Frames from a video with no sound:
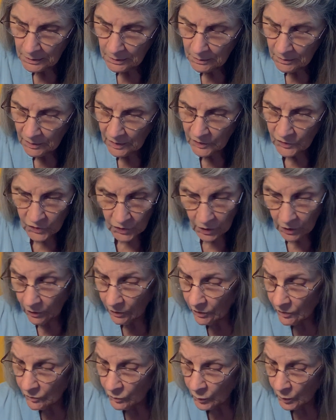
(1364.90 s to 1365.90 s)
It's a card
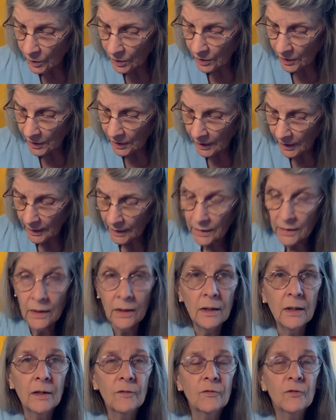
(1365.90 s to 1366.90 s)
of work, and
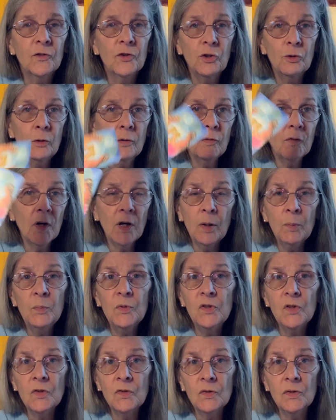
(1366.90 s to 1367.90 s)
if 2 of Cups
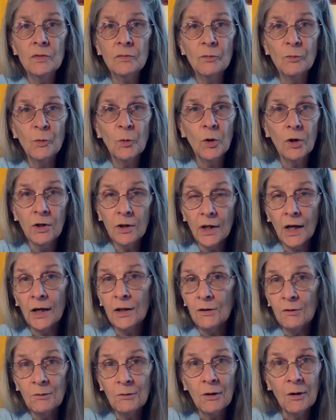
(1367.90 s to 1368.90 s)
isn't work, I
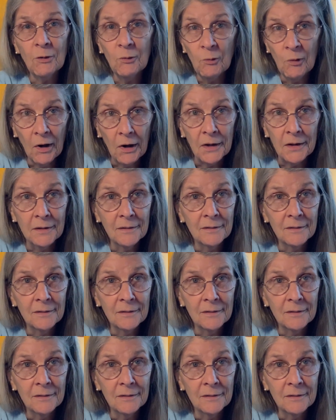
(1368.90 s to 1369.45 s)
don't know what.